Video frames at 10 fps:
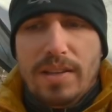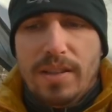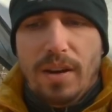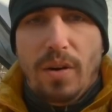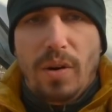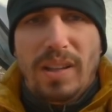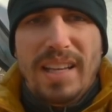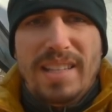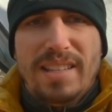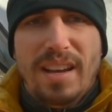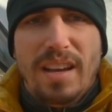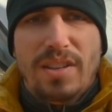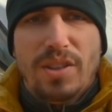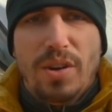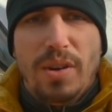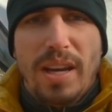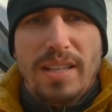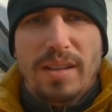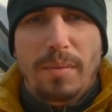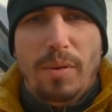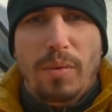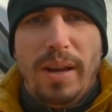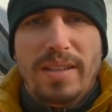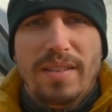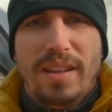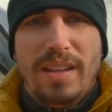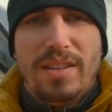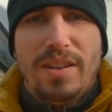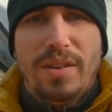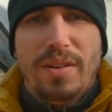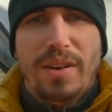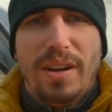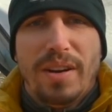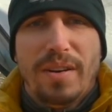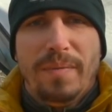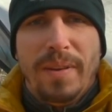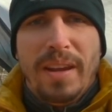So let's show you guys some of the rest of the interior here.